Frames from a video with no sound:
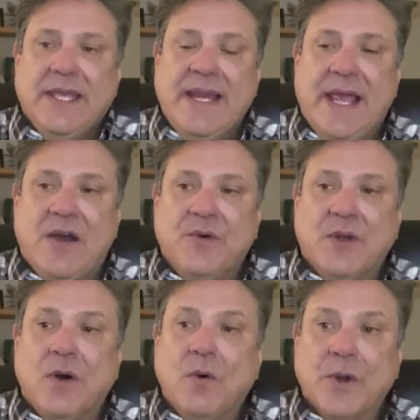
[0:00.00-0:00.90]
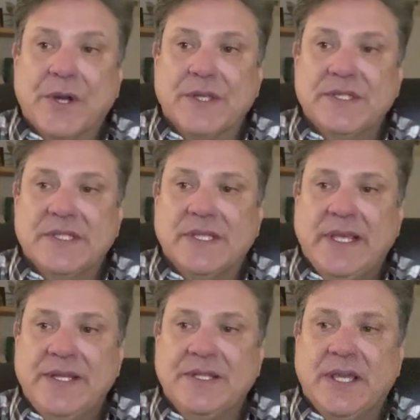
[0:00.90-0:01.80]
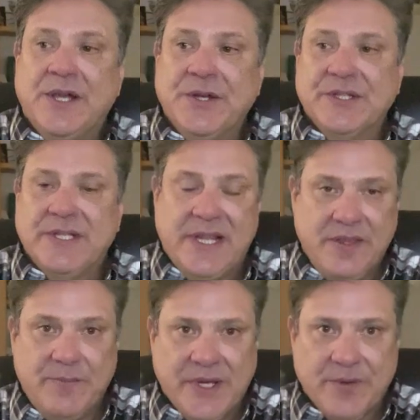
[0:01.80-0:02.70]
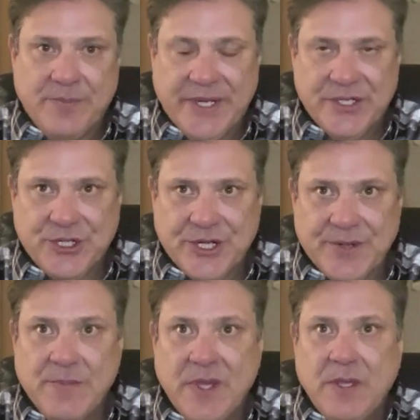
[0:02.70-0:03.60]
and how it all works and to understand the bigger picture